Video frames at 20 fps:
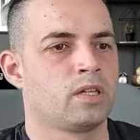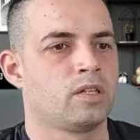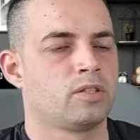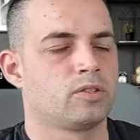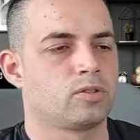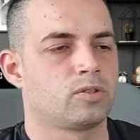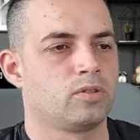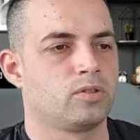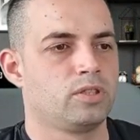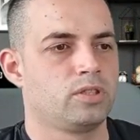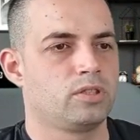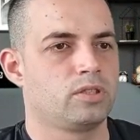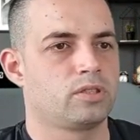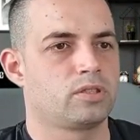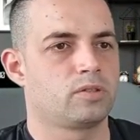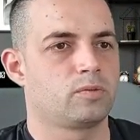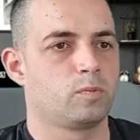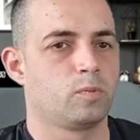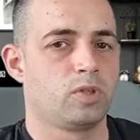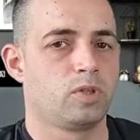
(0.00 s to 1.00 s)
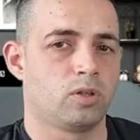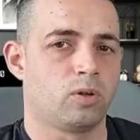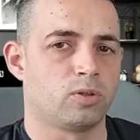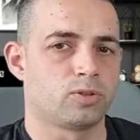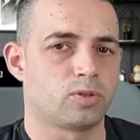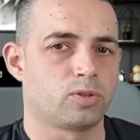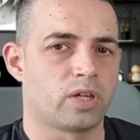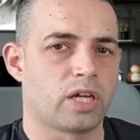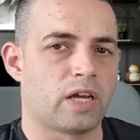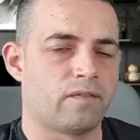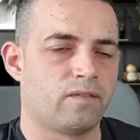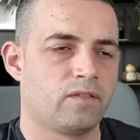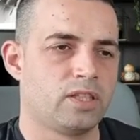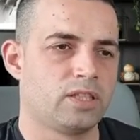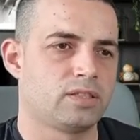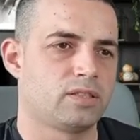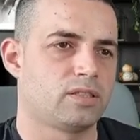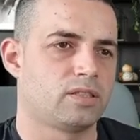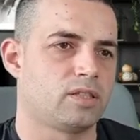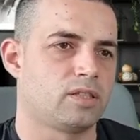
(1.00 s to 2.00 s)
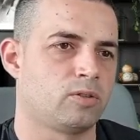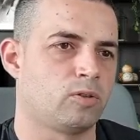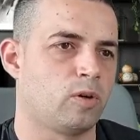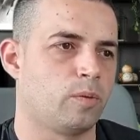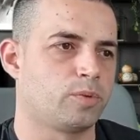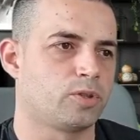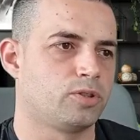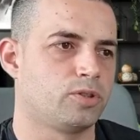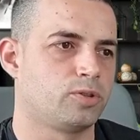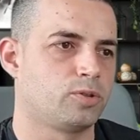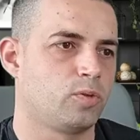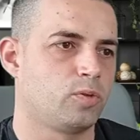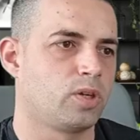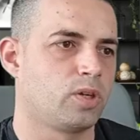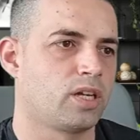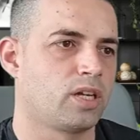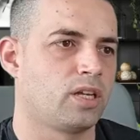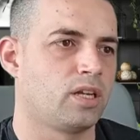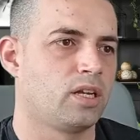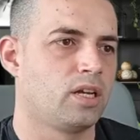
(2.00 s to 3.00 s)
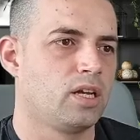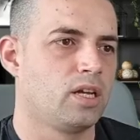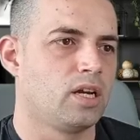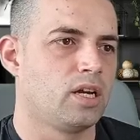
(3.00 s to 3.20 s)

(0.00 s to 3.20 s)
So we also have this as an option, so we can